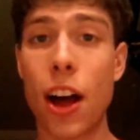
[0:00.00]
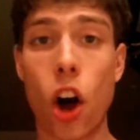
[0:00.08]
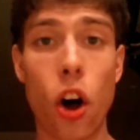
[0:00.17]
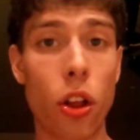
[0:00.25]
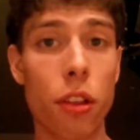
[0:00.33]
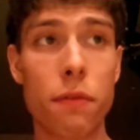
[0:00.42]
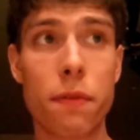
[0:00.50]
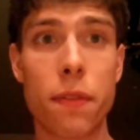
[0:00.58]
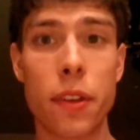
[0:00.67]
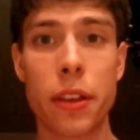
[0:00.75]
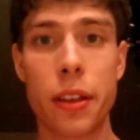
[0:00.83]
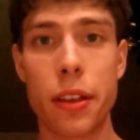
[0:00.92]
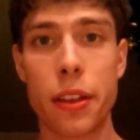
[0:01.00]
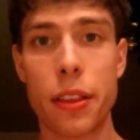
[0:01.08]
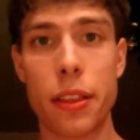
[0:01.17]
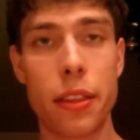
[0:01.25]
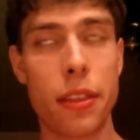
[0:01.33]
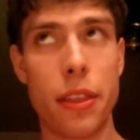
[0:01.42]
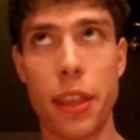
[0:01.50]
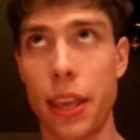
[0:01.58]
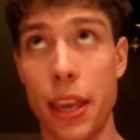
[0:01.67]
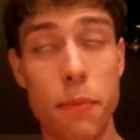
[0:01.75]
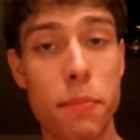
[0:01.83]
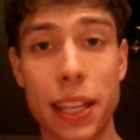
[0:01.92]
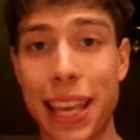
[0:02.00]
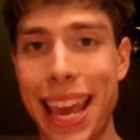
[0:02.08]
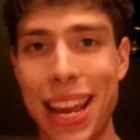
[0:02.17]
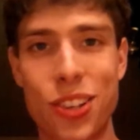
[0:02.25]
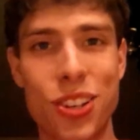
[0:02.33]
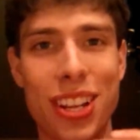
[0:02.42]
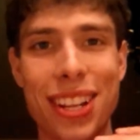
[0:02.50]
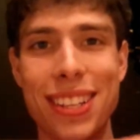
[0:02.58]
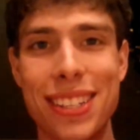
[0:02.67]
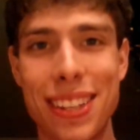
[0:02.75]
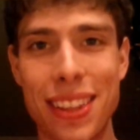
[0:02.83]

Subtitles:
all of the implications